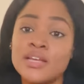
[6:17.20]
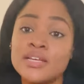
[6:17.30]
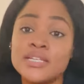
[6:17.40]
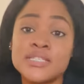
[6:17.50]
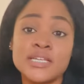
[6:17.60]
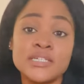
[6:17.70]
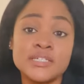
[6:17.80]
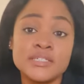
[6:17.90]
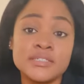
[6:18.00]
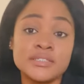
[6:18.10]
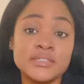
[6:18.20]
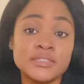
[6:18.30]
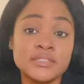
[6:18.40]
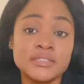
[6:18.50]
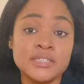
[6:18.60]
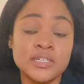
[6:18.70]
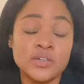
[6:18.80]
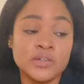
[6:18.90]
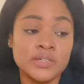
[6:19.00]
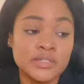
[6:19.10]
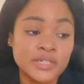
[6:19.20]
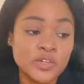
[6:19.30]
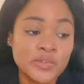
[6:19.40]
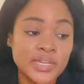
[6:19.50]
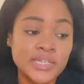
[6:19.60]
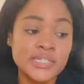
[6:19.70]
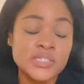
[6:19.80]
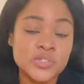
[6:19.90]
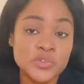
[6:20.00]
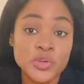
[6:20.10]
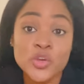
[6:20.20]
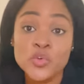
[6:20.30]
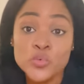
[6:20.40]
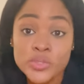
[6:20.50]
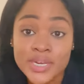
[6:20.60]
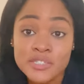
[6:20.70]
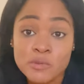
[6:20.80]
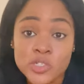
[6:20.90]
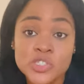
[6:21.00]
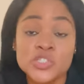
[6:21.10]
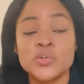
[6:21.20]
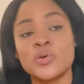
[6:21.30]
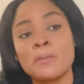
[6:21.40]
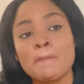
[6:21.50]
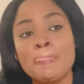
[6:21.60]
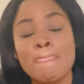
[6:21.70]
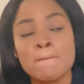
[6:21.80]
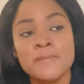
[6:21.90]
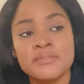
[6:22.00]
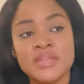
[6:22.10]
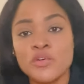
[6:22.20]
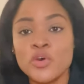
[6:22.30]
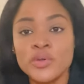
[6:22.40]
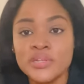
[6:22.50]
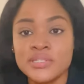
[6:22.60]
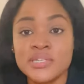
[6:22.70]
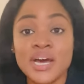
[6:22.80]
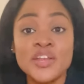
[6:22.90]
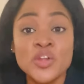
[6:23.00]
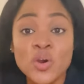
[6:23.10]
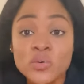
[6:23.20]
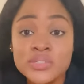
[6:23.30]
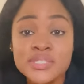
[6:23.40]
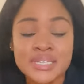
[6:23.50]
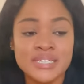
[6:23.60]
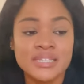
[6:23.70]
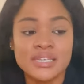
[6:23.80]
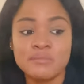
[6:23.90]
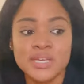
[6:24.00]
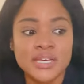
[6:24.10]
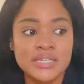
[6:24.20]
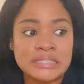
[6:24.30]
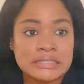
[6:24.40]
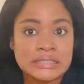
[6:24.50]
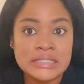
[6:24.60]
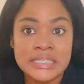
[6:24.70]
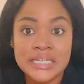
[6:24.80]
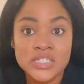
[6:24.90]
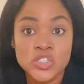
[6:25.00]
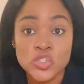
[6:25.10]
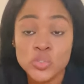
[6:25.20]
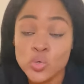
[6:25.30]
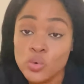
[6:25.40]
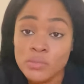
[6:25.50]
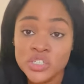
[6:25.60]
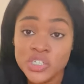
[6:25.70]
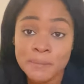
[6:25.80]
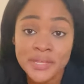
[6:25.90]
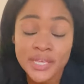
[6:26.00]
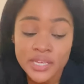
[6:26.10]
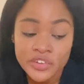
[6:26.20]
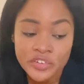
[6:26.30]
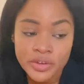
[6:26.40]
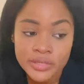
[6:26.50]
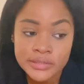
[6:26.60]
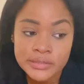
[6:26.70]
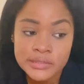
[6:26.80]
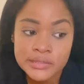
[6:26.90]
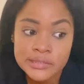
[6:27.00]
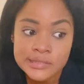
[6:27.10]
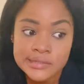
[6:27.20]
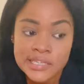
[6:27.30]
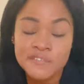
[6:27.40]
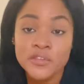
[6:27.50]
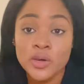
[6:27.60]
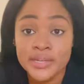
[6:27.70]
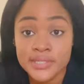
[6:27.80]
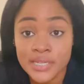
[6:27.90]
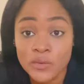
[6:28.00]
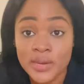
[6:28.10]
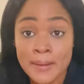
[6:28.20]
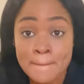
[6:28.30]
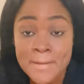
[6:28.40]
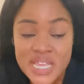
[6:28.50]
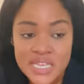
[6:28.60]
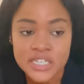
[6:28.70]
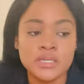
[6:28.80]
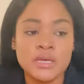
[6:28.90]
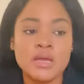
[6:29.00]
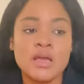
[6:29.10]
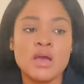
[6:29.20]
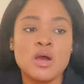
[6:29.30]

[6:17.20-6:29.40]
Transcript: it's a little, you know, they don't really need to recruit as much. So they don't need to announce anything because they get so much applications, if you understand what I mean.